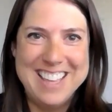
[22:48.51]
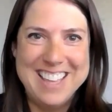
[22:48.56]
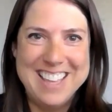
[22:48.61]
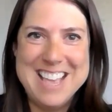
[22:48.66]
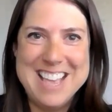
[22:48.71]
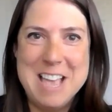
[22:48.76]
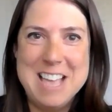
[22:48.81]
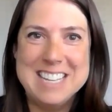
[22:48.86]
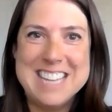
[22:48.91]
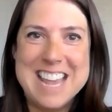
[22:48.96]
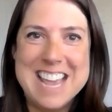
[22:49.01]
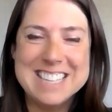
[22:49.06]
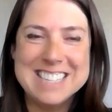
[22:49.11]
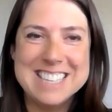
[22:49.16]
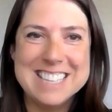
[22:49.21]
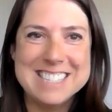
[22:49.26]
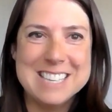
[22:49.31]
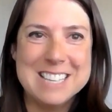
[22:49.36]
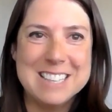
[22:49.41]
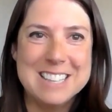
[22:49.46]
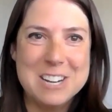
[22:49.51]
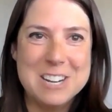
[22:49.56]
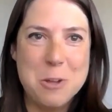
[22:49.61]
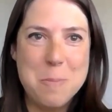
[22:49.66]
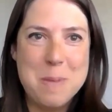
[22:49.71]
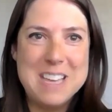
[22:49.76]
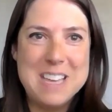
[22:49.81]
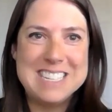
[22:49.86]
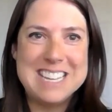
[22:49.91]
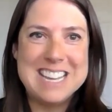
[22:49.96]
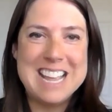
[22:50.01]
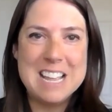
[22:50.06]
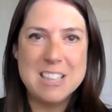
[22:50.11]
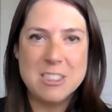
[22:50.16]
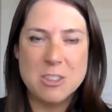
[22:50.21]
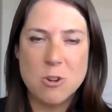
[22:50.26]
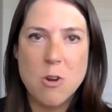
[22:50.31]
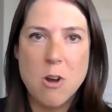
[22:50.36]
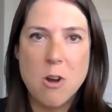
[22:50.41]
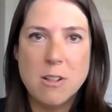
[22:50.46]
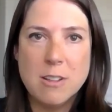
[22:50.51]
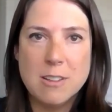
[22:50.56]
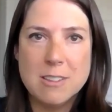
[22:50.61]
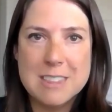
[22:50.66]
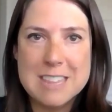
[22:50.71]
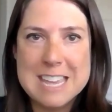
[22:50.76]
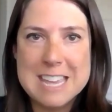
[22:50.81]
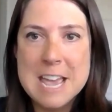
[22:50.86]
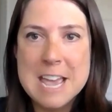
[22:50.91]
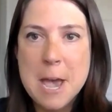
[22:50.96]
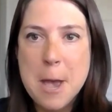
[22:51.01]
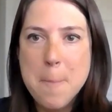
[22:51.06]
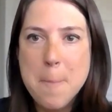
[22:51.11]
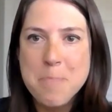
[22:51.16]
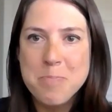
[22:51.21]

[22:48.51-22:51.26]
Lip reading: it takes us a little bit to get through all of the